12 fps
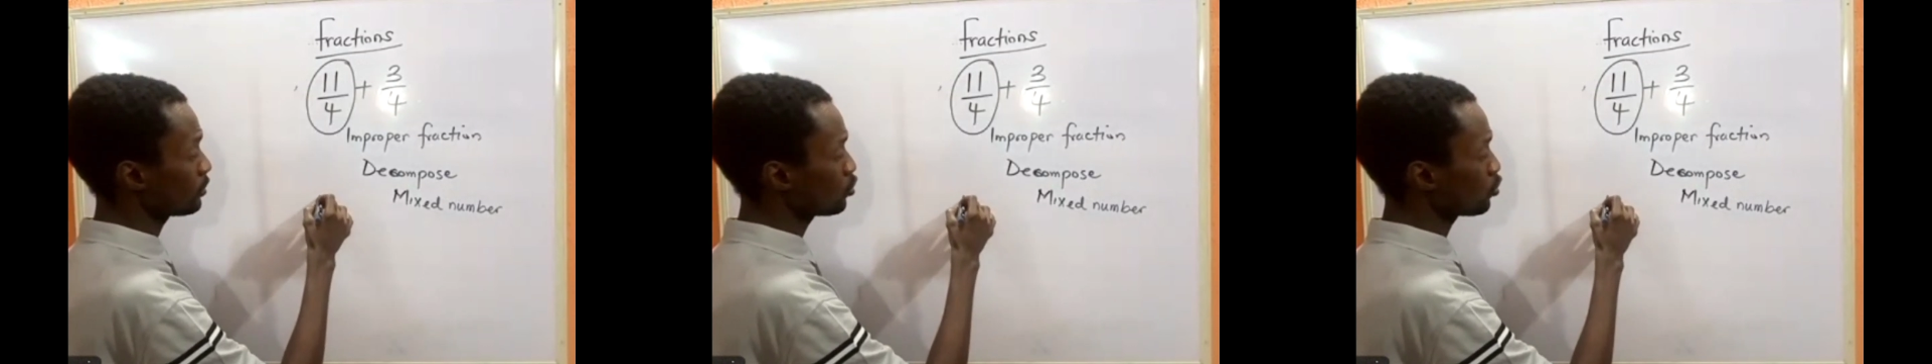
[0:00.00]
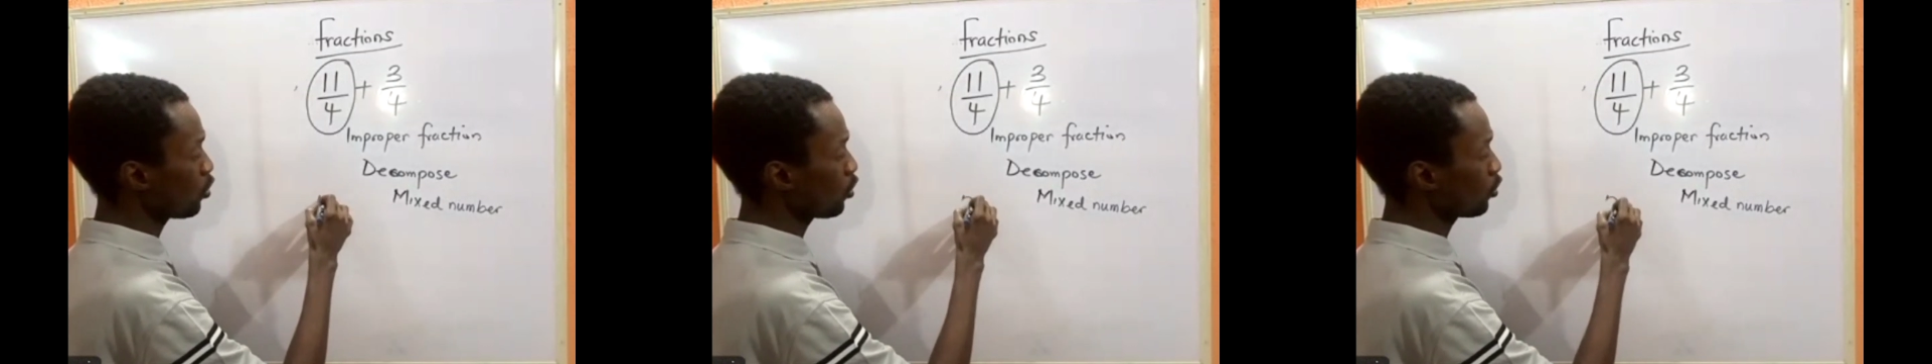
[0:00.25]

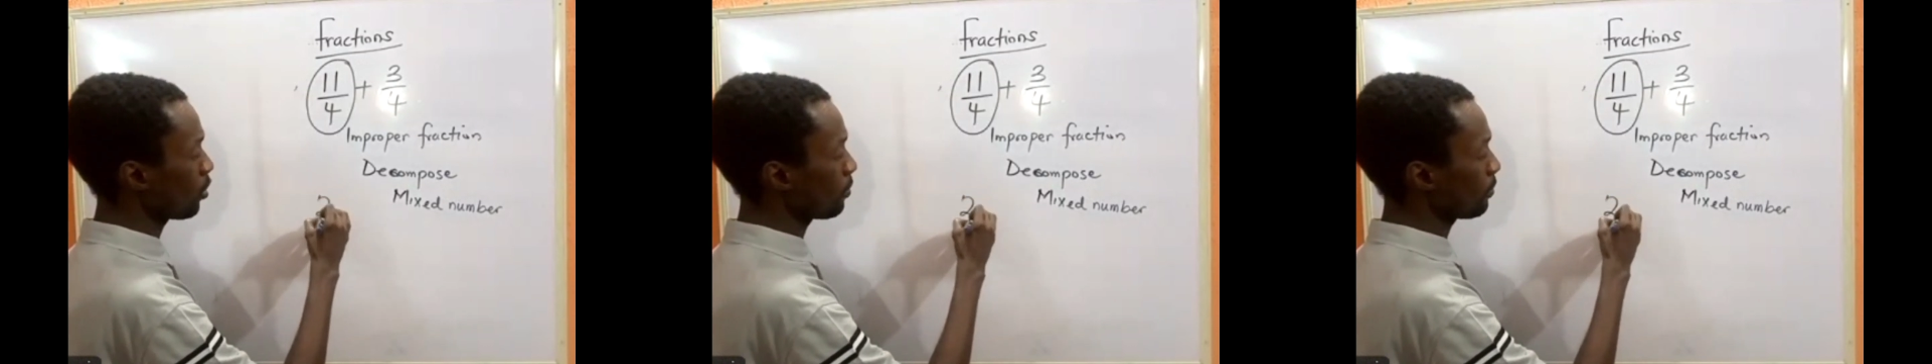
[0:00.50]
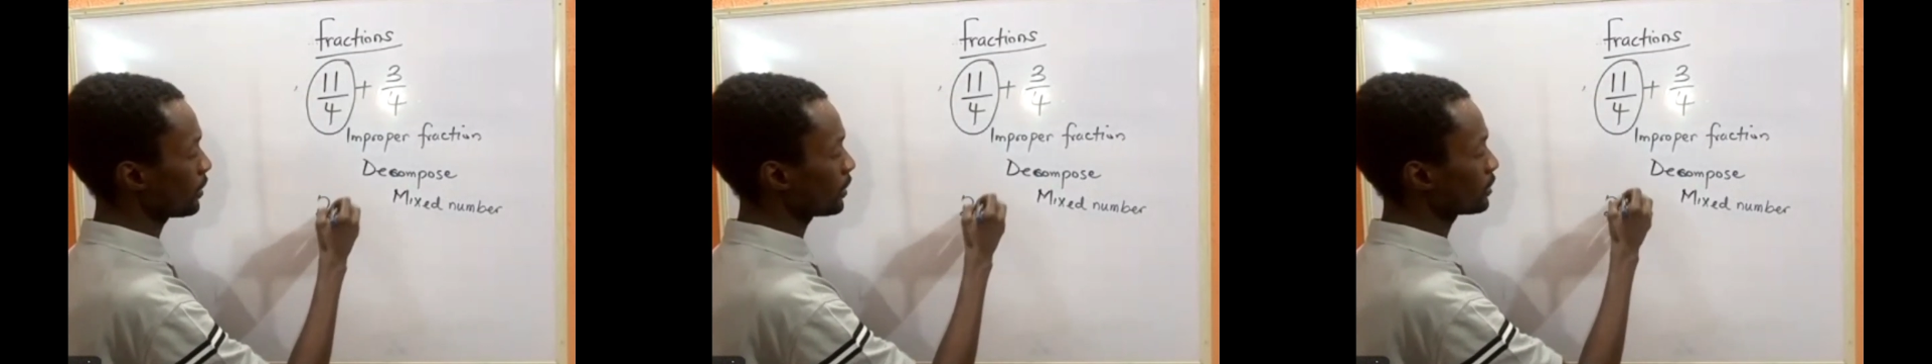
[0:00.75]
2 whole
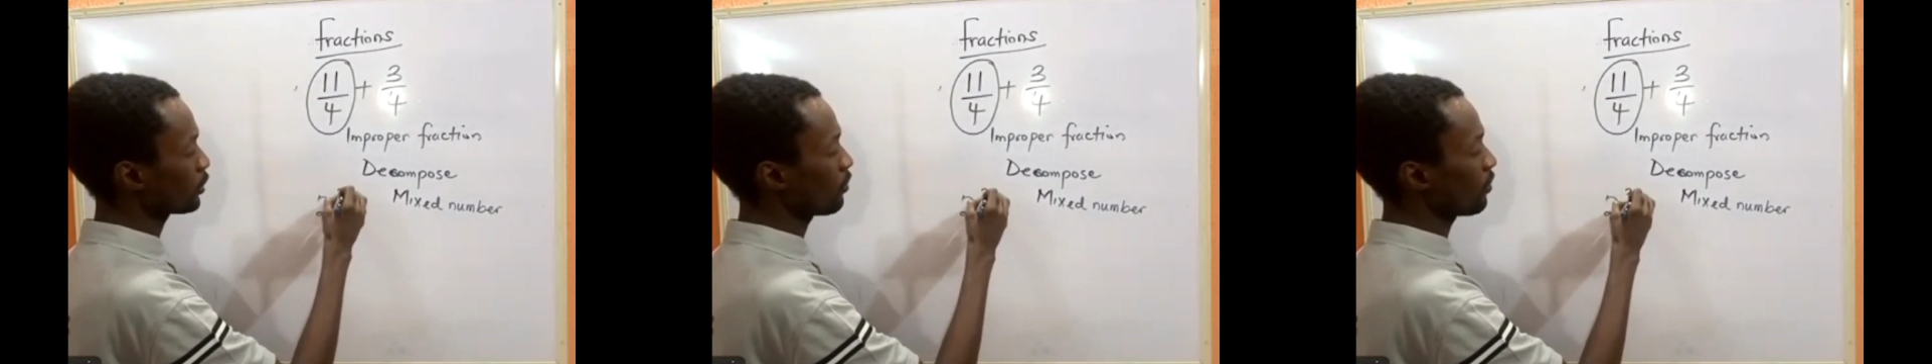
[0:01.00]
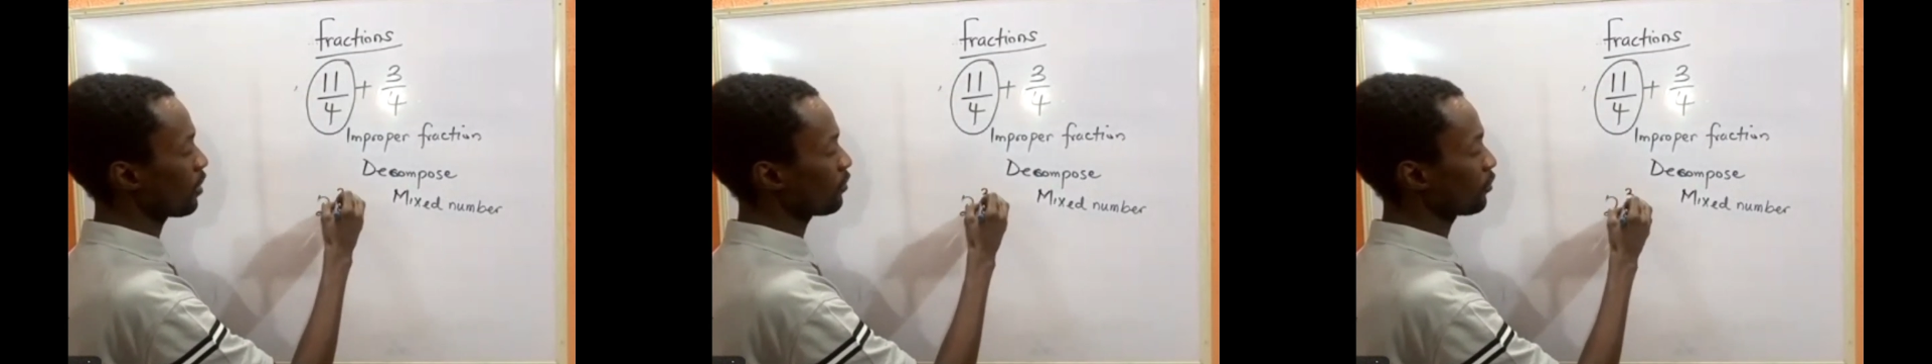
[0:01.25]
number
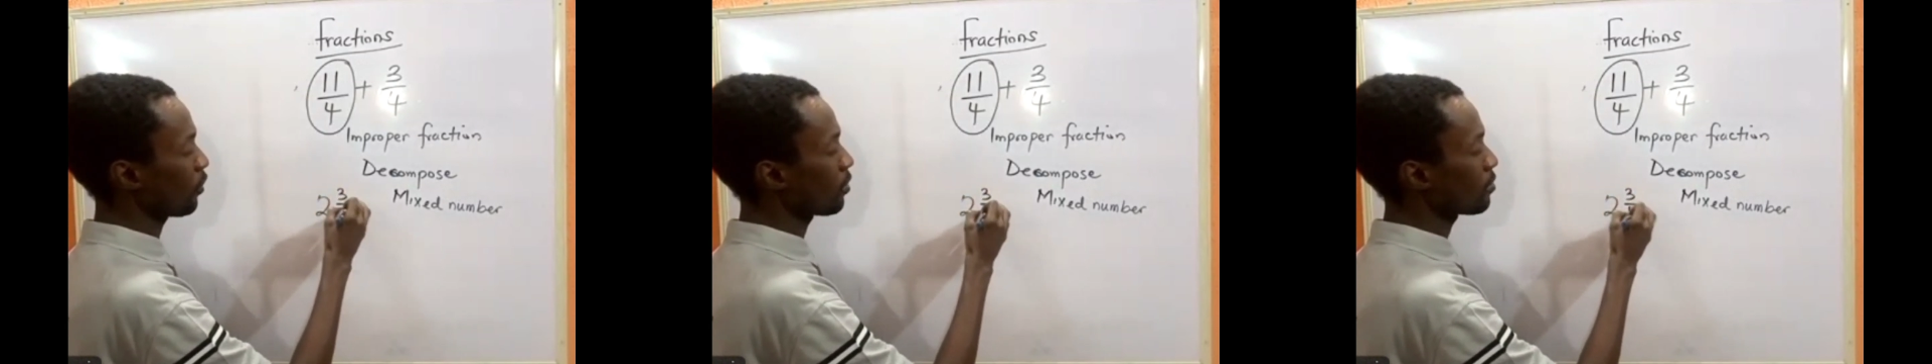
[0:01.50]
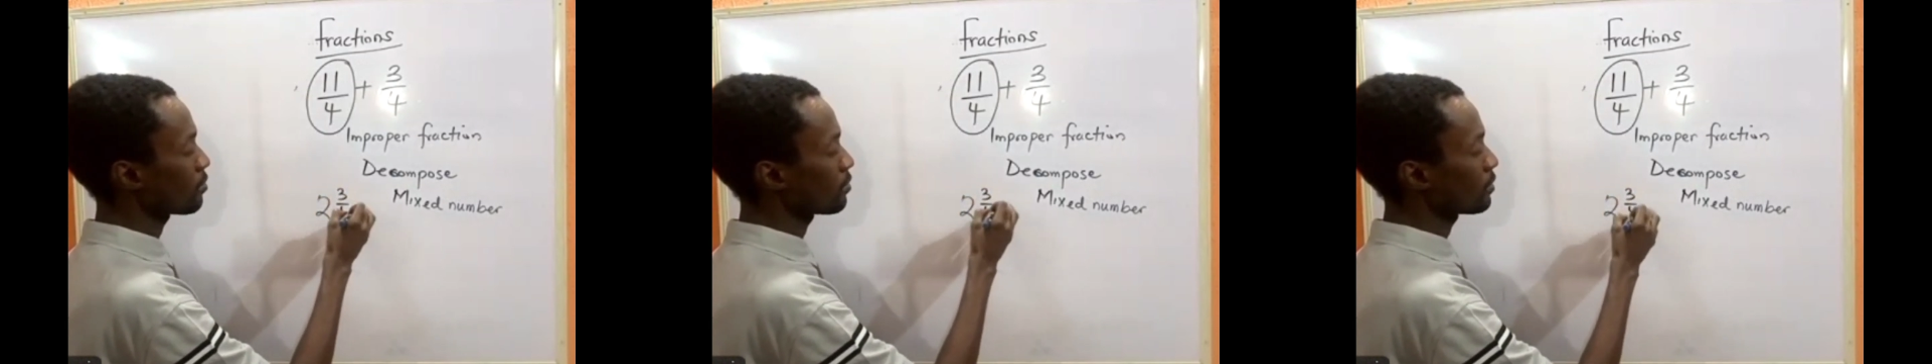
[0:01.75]
3/4.